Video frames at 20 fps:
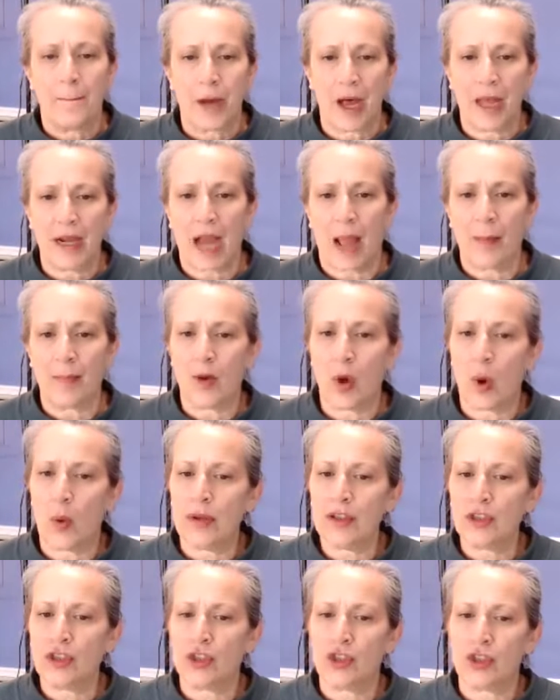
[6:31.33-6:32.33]
but I'm
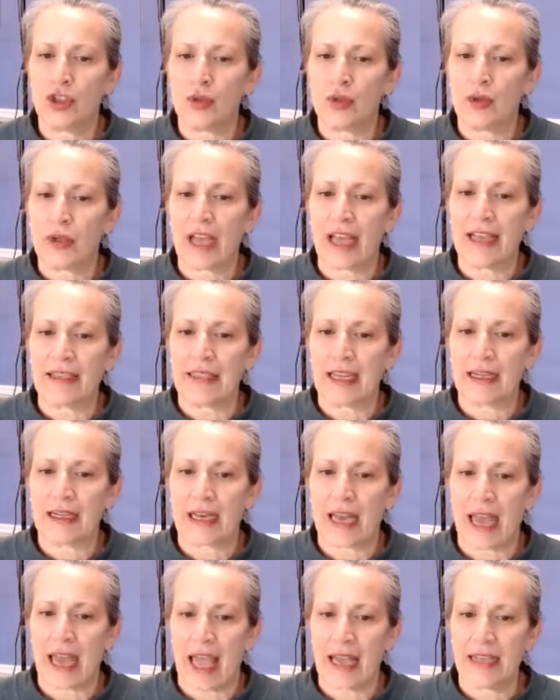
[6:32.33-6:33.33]
going to do less
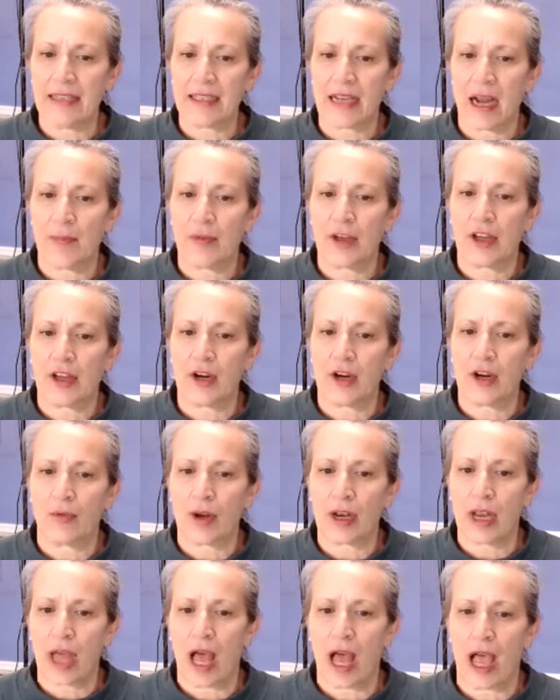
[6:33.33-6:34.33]
and less, and I'm going to
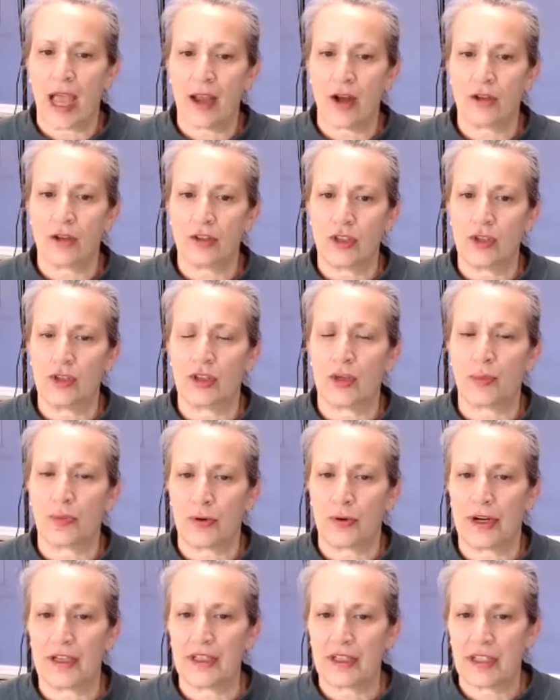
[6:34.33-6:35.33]
rely on you to
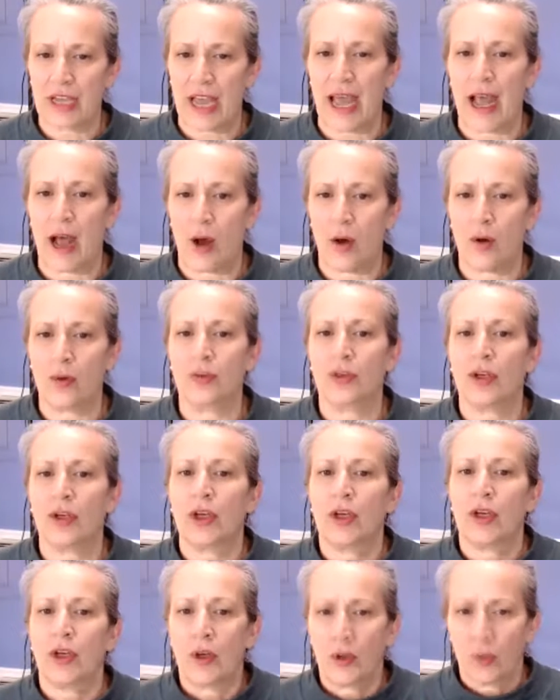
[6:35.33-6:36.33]
print out
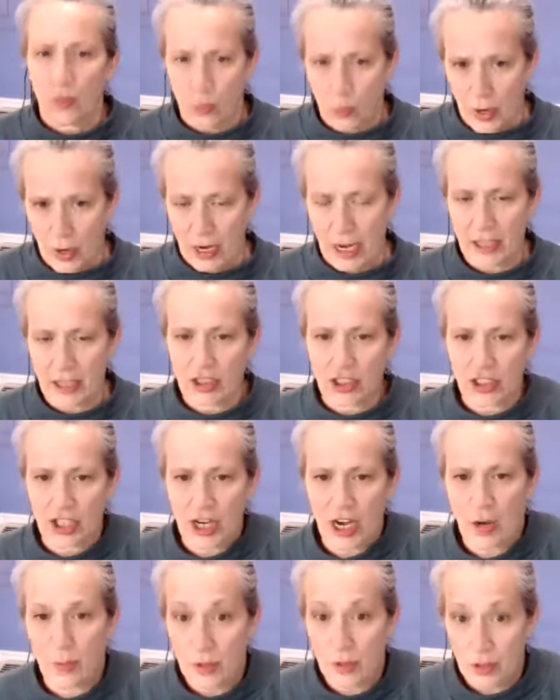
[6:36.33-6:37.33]
what I
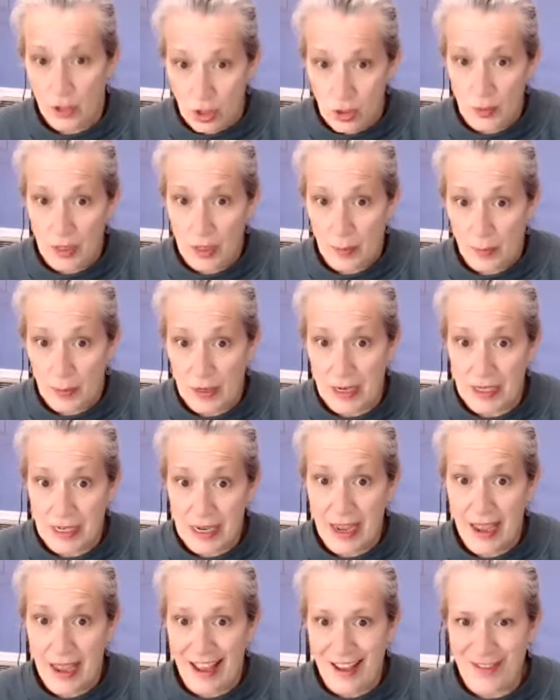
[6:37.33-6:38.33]
share with you in a
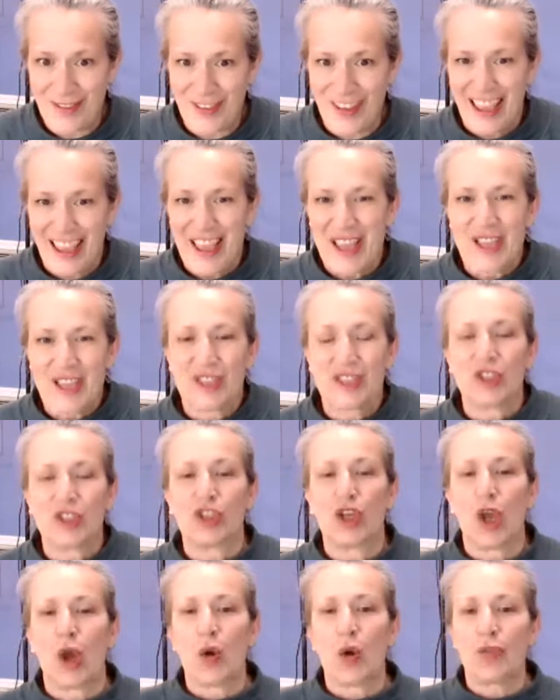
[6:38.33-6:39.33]
PDF
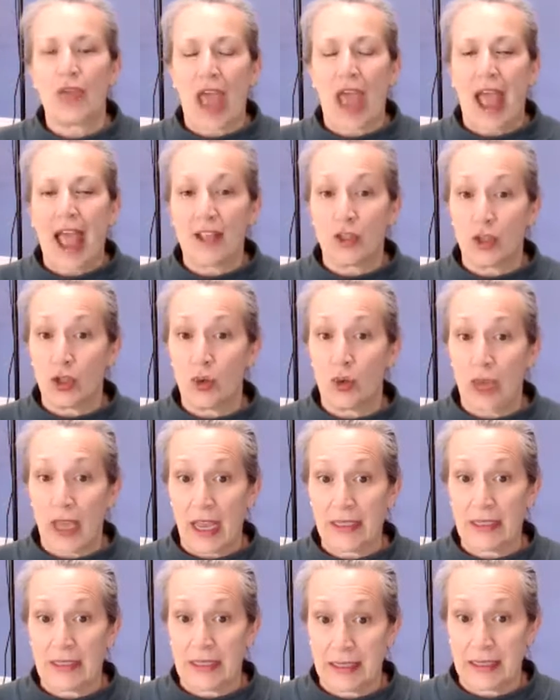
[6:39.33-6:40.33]
so that you
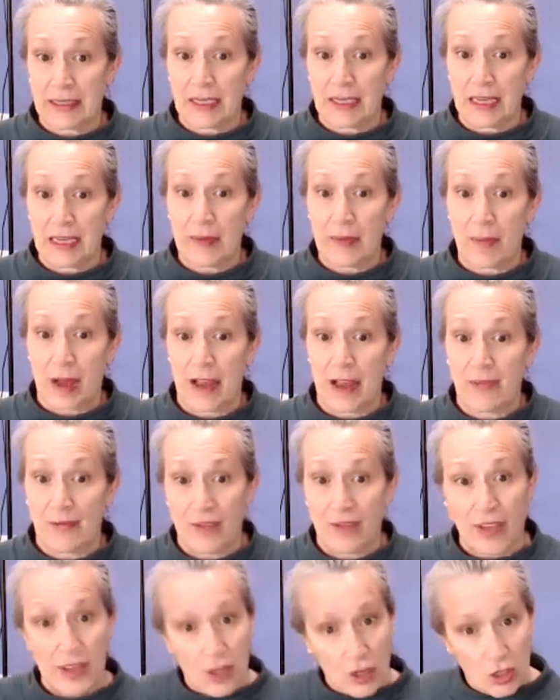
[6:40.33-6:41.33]
can see my
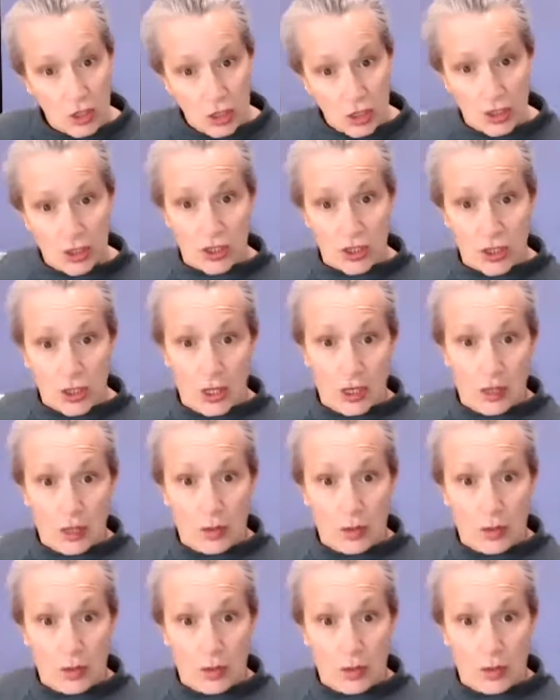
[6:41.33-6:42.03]
fingers